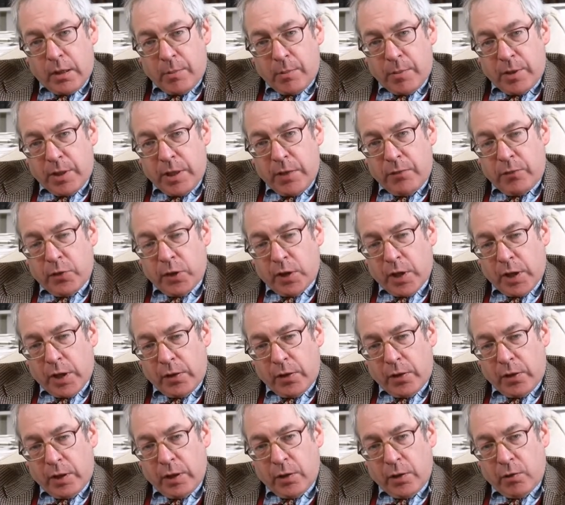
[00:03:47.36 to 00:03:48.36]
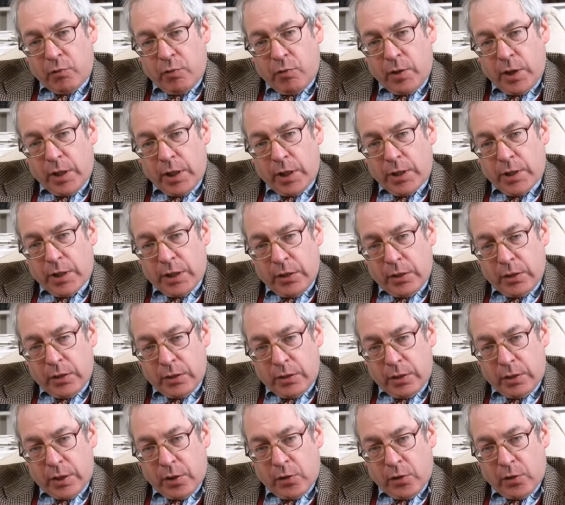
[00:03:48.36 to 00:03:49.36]
But even the Nicene Creed didn't
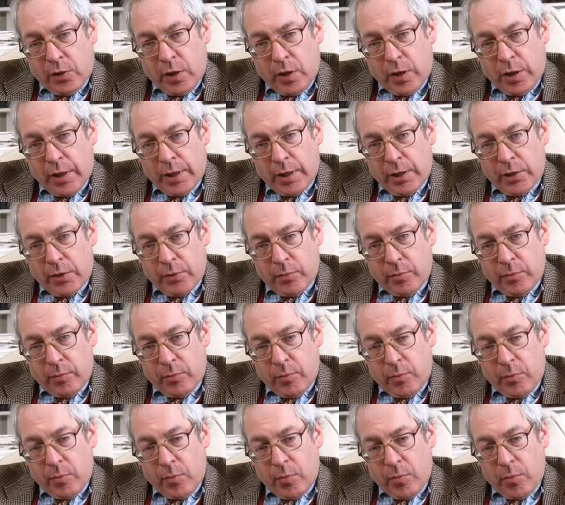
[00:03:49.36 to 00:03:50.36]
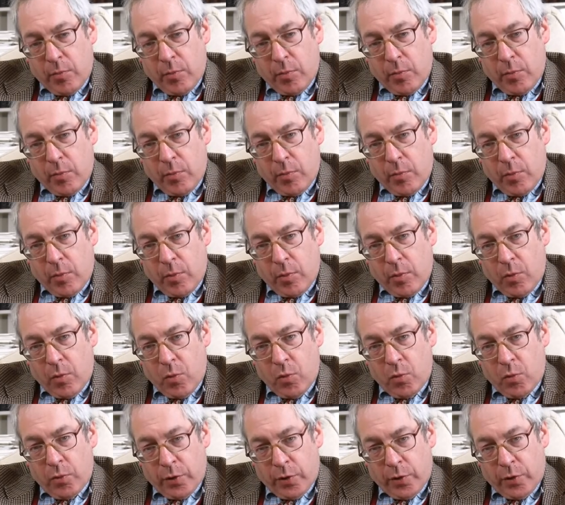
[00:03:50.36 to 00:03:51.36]
decide
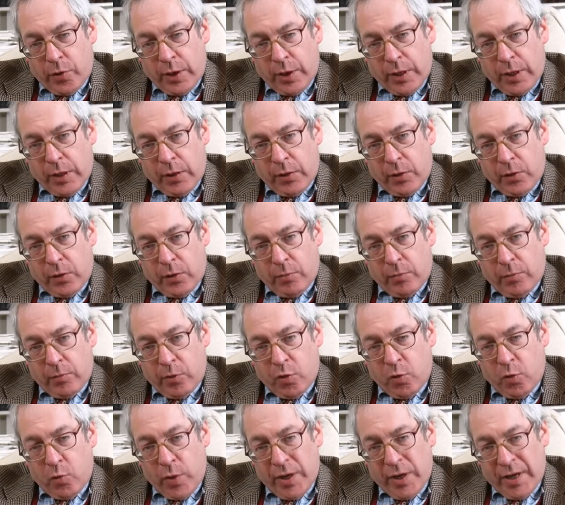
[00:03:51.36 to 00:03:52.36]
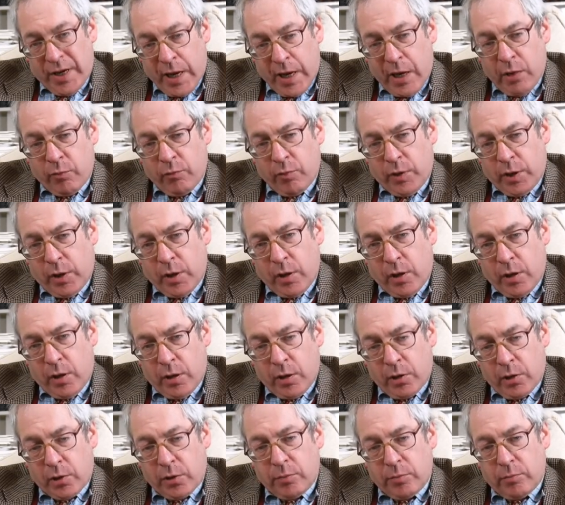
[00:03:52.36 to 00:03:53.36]
all the things that we now
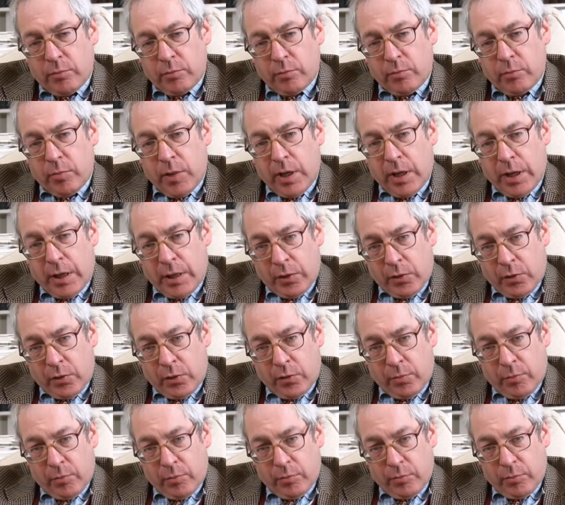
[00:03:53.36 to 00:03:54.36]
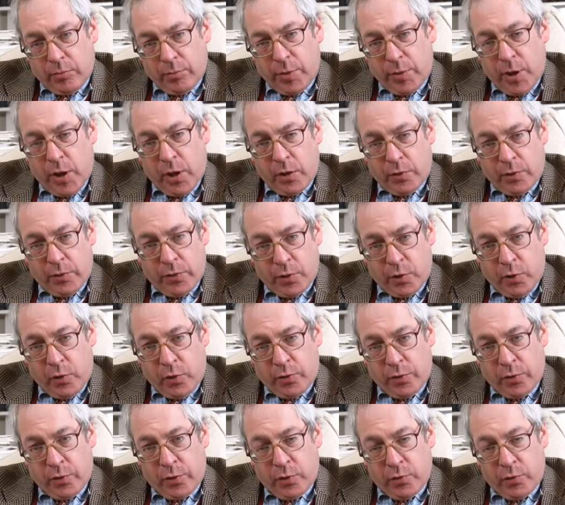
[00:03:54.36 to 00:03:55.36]
regard as part of the
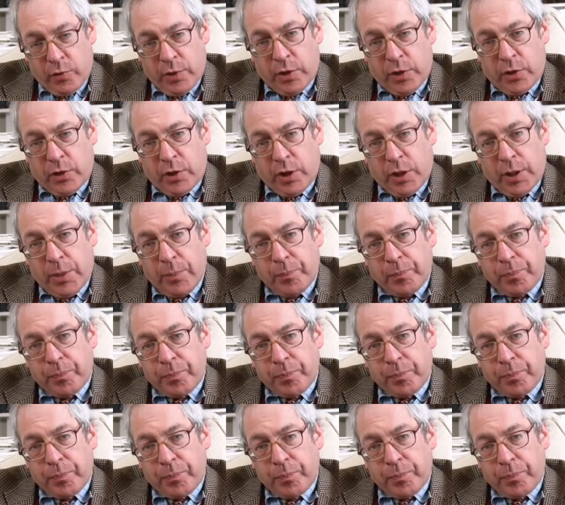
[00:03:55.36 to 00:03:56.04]
doctrine of the Trinity.